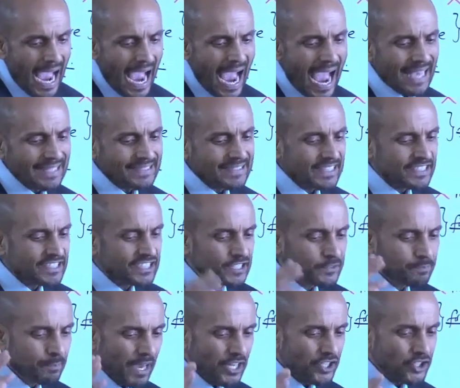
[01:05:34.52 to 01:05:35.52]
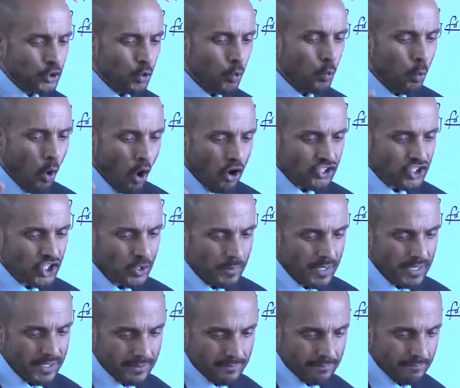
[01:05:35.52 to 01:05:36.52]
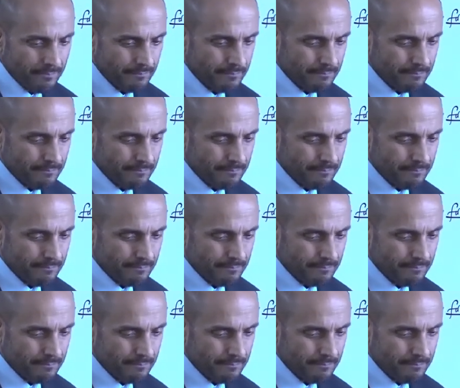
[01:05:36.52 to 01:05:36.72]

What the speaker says: as the special watchmen